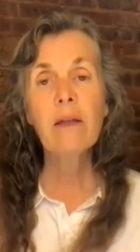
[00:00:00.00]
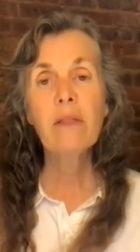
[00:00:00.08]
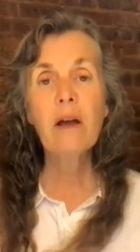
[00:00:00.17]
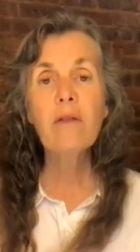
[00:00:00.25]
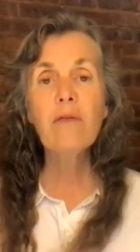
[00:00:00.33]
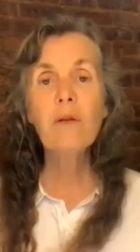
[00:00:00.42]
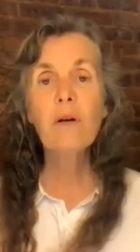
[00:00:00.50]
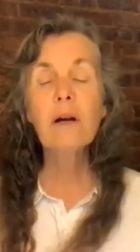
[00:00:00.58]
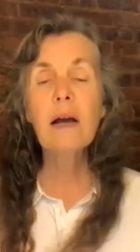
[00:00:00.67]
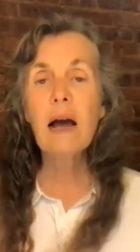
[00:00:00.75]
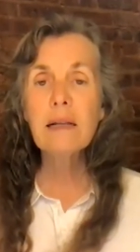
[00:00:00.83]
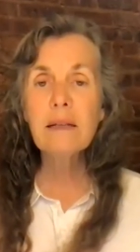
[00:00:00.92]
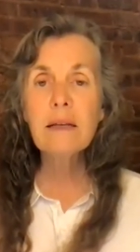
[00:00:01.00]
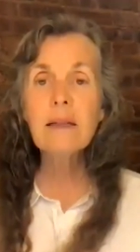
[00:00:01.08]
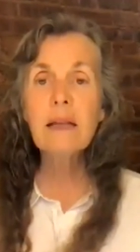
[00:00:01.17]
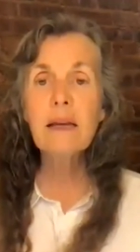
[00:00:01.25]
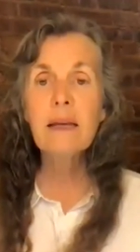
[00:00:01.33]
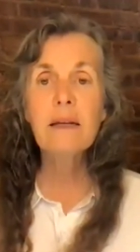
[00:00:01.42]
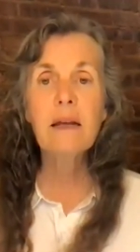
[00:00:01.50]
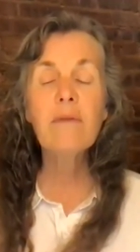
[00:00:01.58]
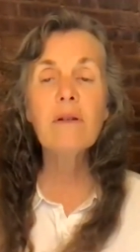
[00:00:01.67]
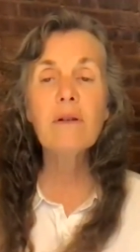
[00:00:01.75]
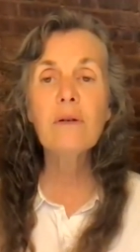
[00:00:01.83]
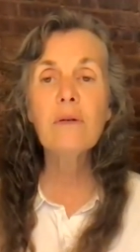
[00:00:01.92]
Therefore, constantly
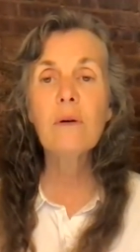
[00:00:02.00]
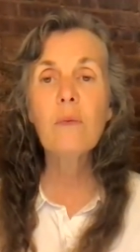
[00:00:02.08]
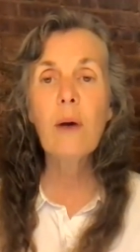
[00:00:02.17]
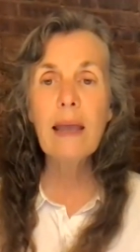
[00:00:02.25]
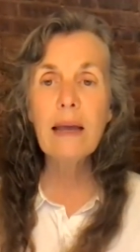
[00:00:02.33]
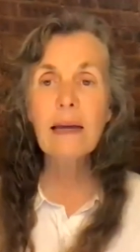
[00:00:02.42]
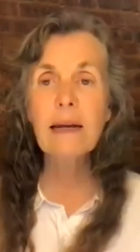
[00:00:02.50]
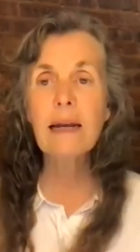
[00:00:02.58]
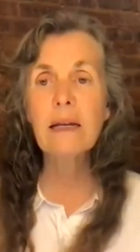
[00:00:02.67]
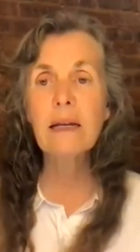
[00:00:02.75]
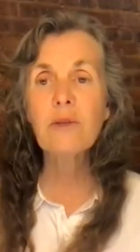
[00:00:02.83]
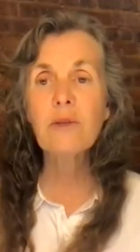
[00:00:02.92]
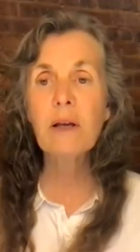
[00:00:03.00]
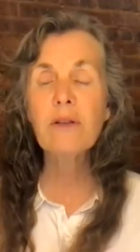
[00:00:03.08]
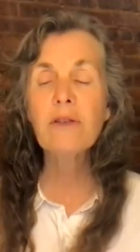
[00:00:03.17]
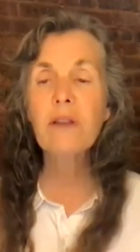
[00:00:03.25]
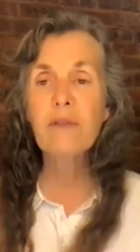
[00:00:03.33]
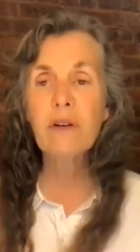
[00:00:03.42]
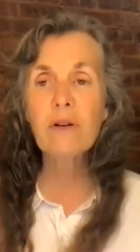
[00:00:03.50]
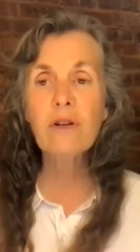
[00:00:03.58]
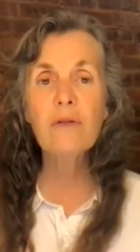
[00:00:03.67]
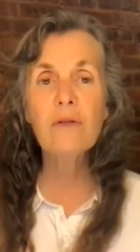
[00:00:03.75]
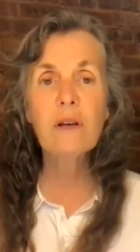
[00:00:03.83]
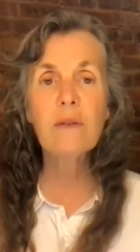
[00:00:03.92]
endeavor to awaken and express the
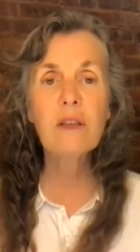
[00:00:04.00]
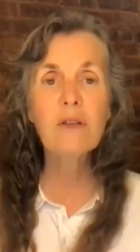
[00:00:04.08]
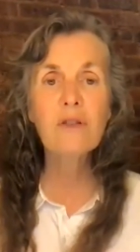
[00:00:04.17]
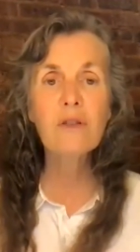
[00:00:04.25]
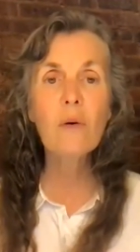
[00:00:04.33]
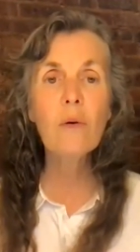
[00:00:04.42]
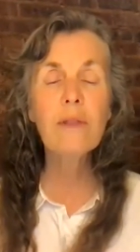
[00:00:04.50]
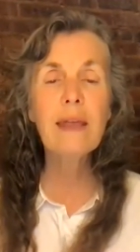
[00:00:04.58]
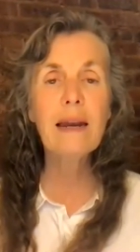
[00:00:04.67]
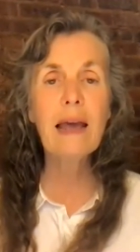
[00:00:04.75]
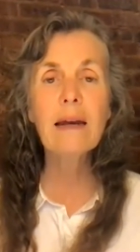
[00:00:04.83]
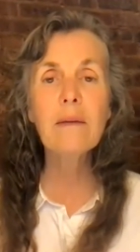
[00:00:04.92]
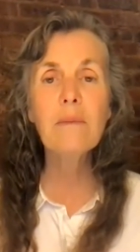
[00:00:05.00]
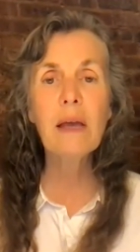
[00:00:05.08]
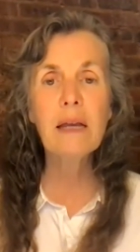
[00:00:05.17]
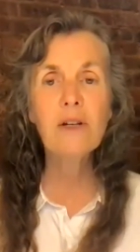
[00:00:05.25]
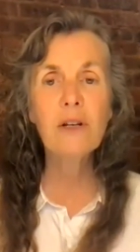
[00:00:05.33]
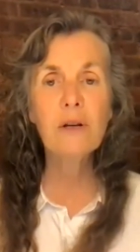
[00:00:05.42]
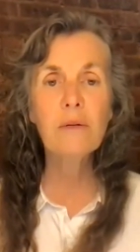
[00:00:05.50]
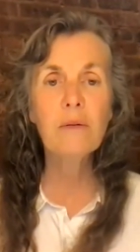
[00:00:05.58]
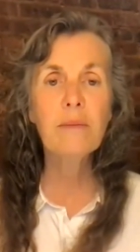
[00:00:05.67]
virtues of the soul that animates you.